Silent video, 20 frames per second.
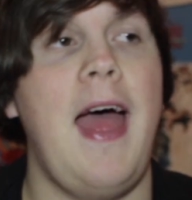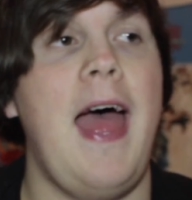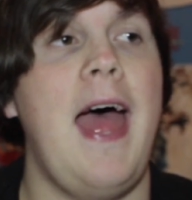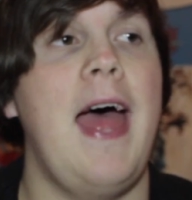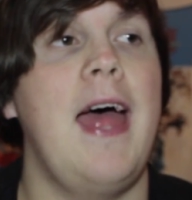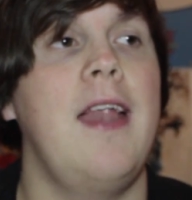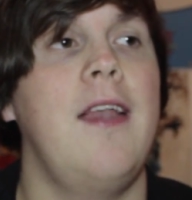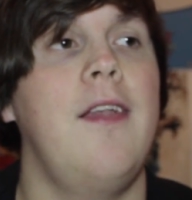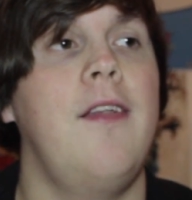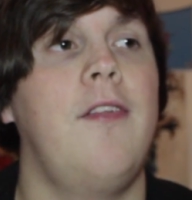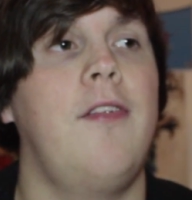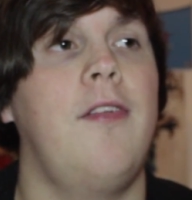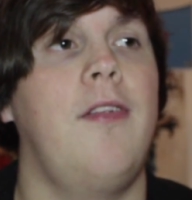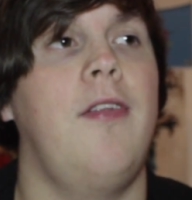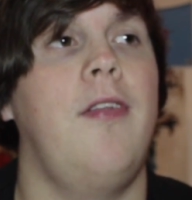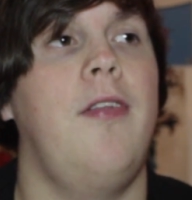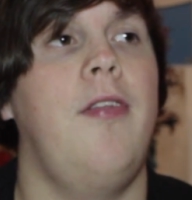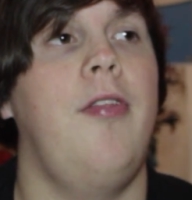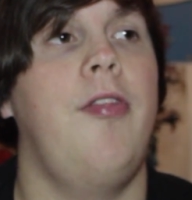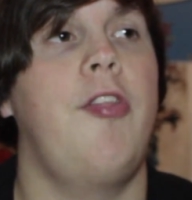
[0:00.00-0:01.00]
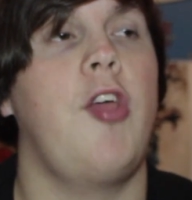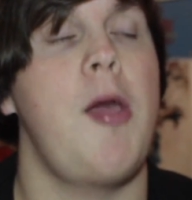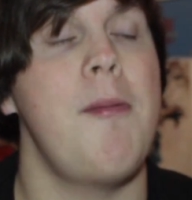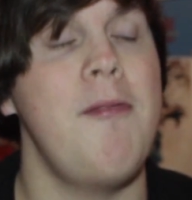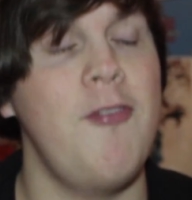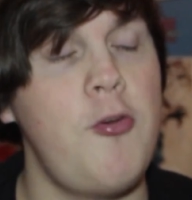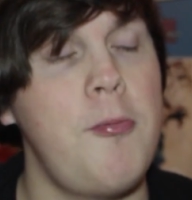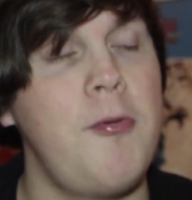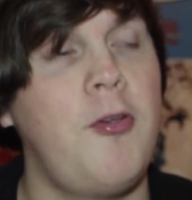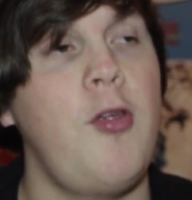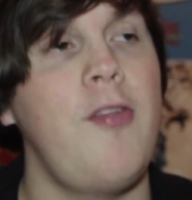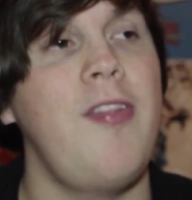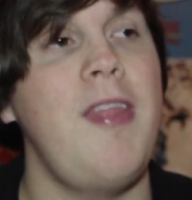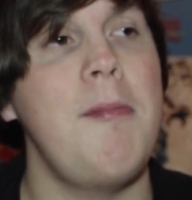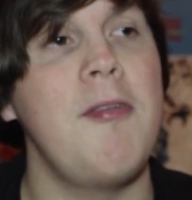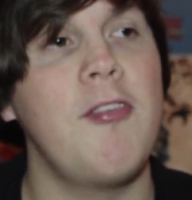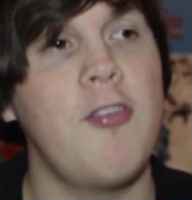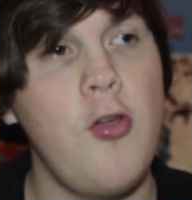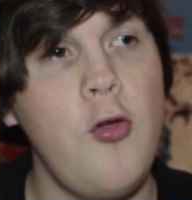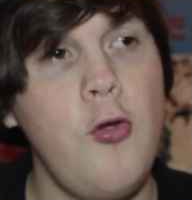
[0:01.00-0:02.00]
And the chemistry between
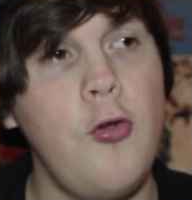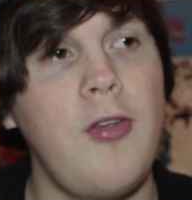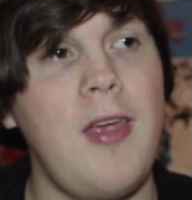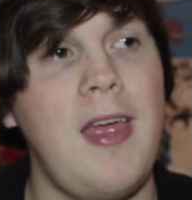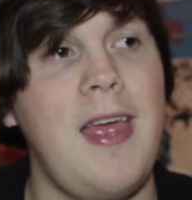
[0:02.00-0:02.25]
them is good,